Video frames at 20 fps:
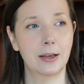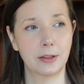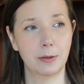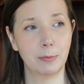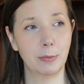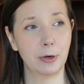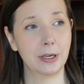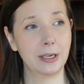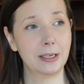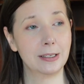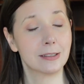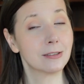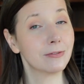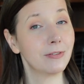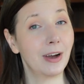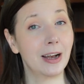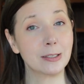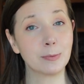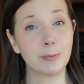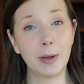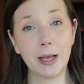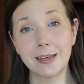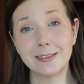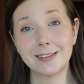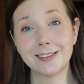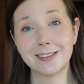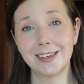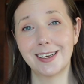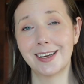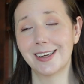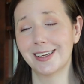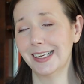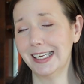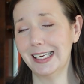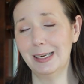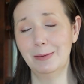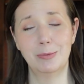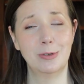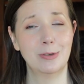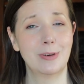The book is fast-paced, it
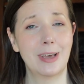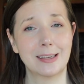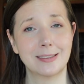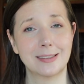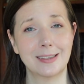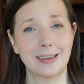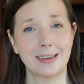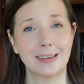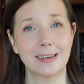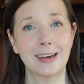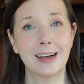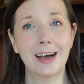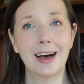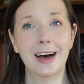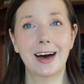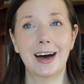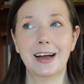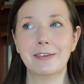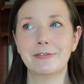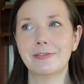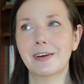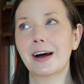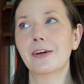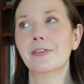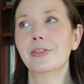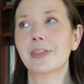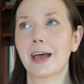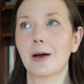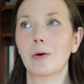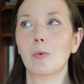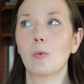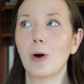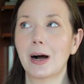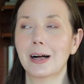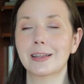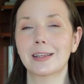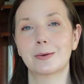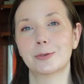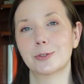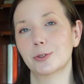keeps you guessing. I found that
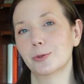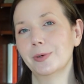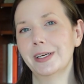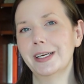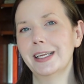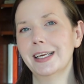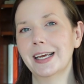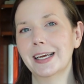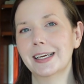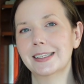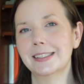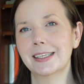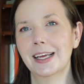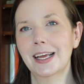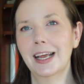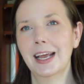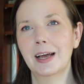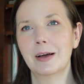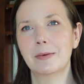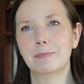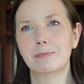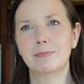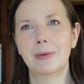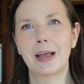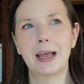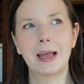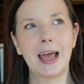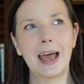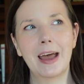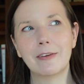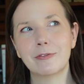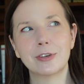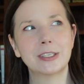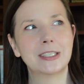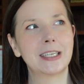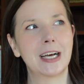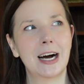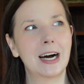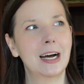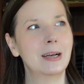while I was reading it, every
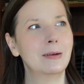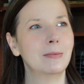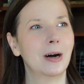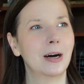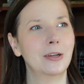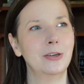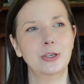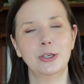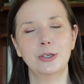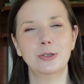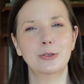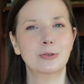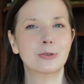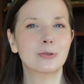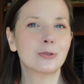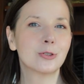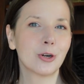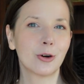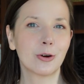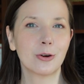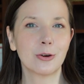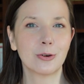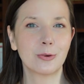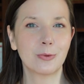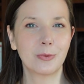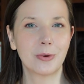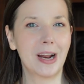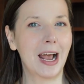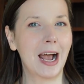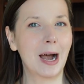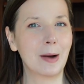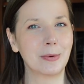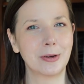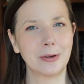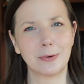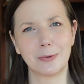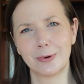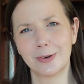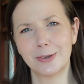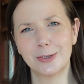time a new turn would
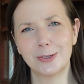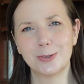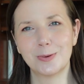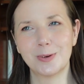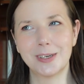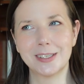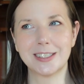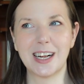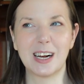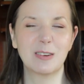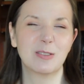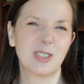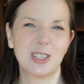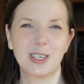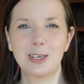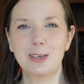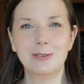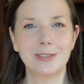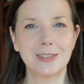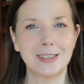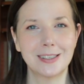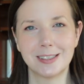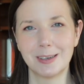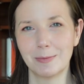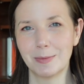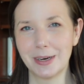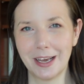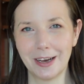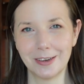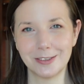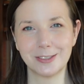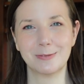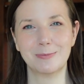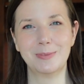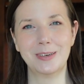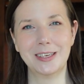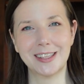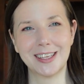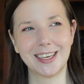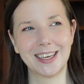happen or a new twist, I was accusing somebody else of
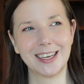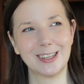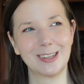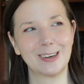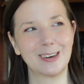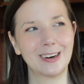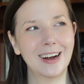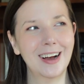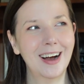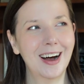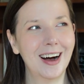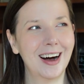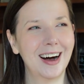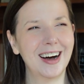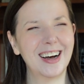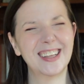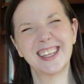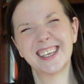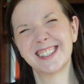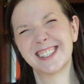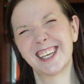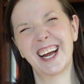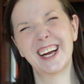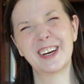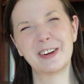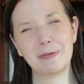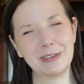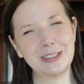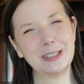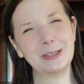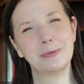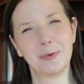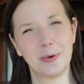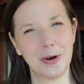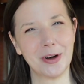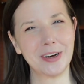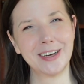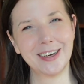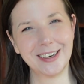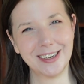being the killer. And that's kind of what you
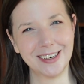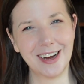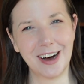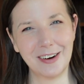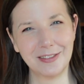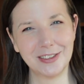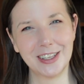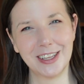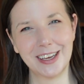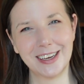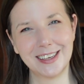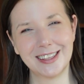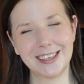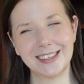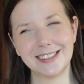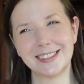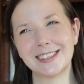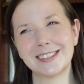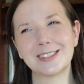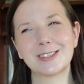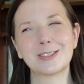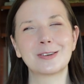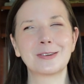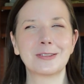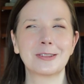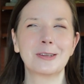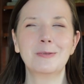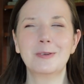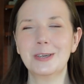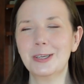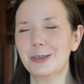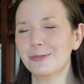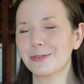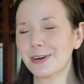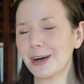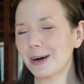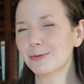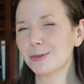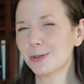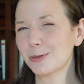want in a novel like this. It's certainly what you've
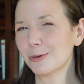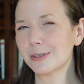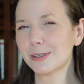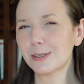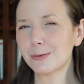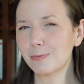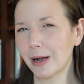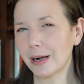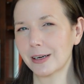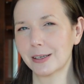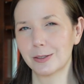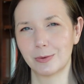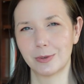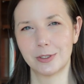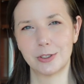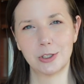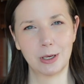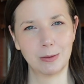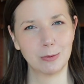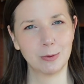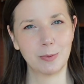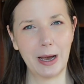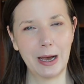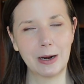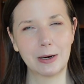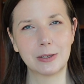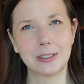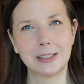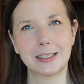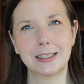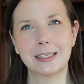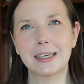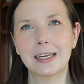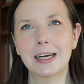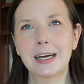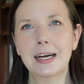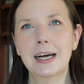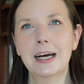come to expect with James Patterson.